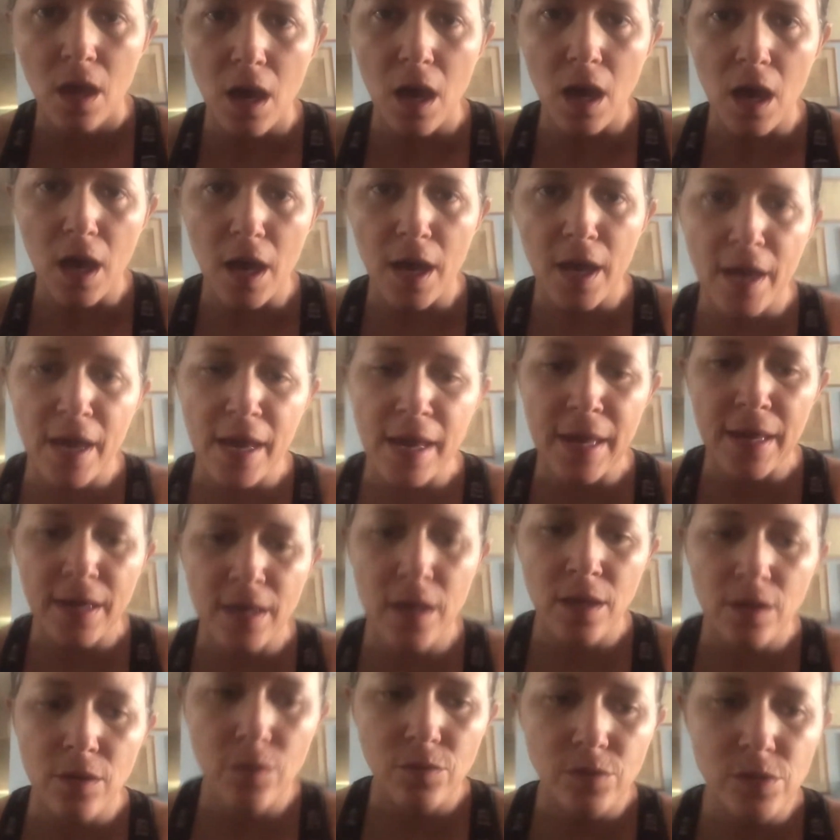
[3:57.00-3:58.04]

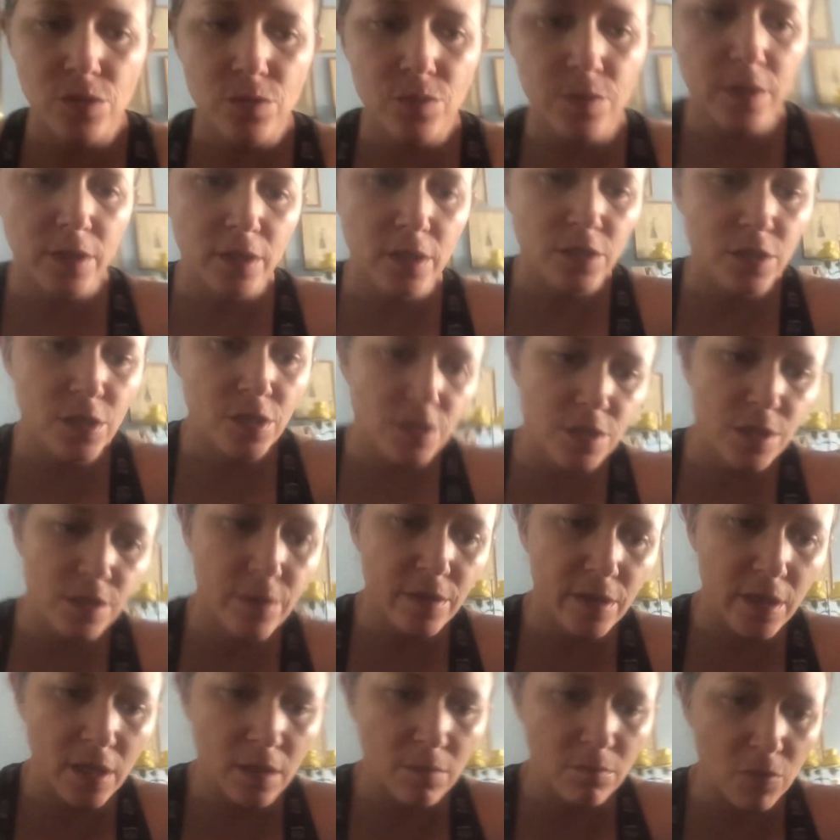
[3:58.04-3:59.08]
I was really just
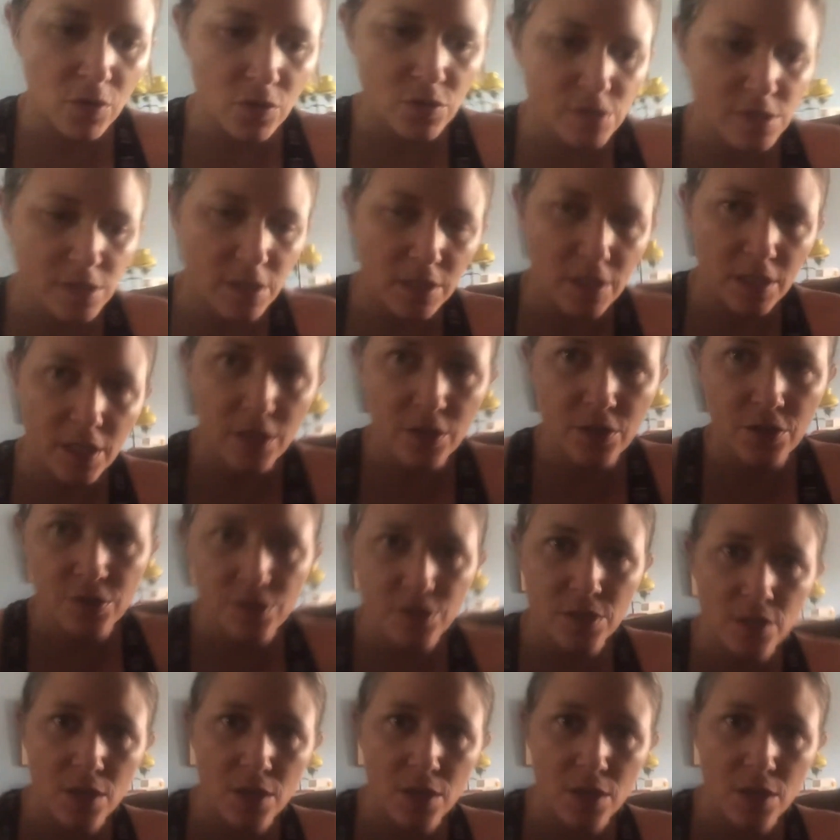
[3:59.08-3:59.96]
doing mostly dinners,